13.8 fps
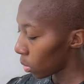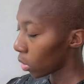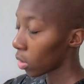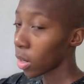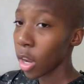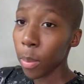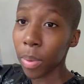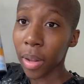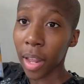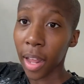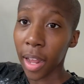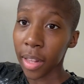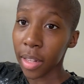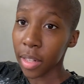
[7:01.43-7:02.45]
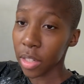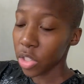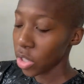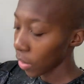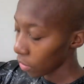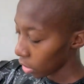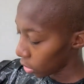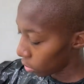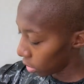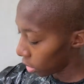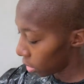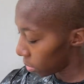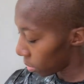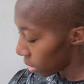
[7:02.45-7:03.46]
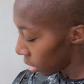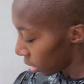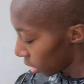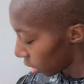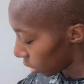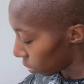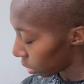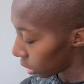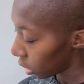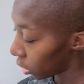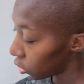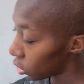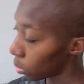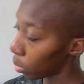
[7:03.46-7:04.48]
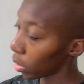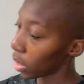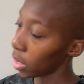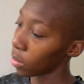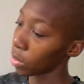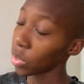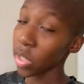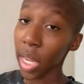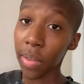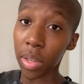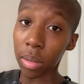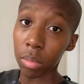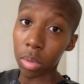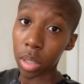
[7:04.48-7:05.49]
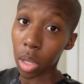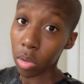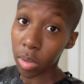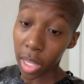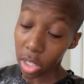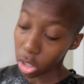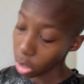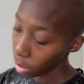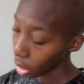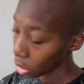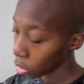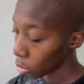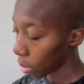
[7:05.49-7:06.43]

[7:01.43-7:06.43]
we're gonna apply the shaving cream, and then we're gonna jump right in with shaving. So that's gonna be our little